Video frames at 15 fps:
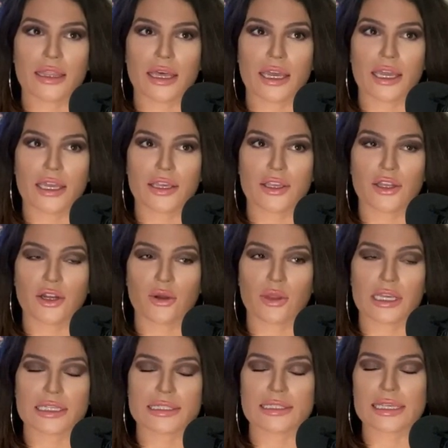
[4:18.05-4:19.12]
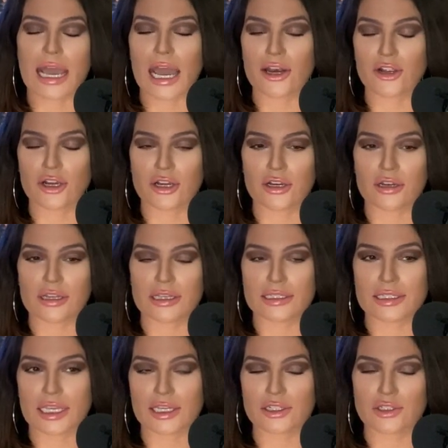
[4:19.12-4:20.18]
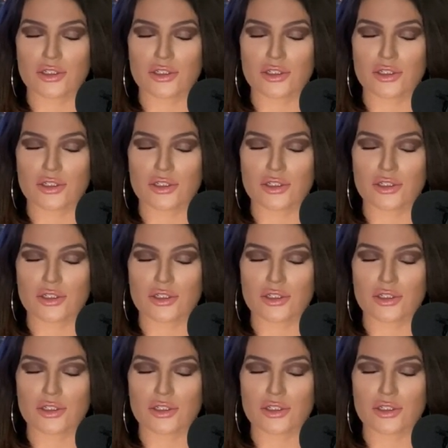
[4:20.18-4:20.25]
like, you know, like, Saturn is, like,